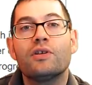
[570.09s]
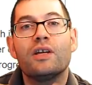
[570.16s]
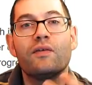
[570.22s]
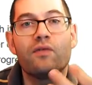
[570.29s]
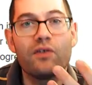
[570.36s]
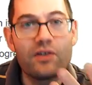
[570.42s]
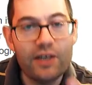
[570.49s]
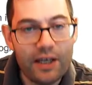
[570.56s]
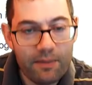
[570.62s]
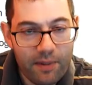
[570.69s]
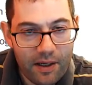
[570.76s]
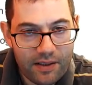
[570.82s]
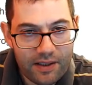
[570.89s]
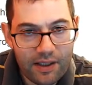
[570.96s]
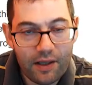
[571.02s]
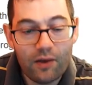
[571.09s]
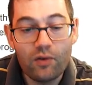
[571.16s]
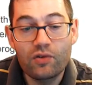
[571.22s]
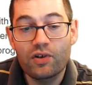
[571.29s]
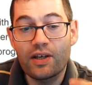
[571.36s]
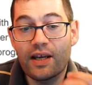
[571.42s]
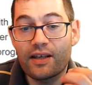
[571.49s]
If you take part in an
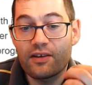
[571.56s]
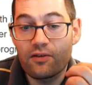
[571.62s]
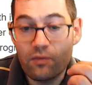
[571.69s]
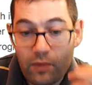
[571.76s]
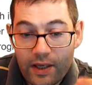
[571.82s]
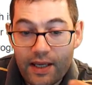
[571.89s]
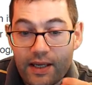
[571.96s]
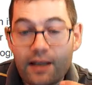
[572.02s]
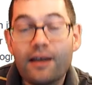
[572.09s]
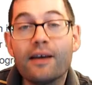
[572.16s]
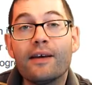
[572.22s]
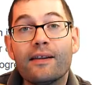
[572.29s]
auction and you win,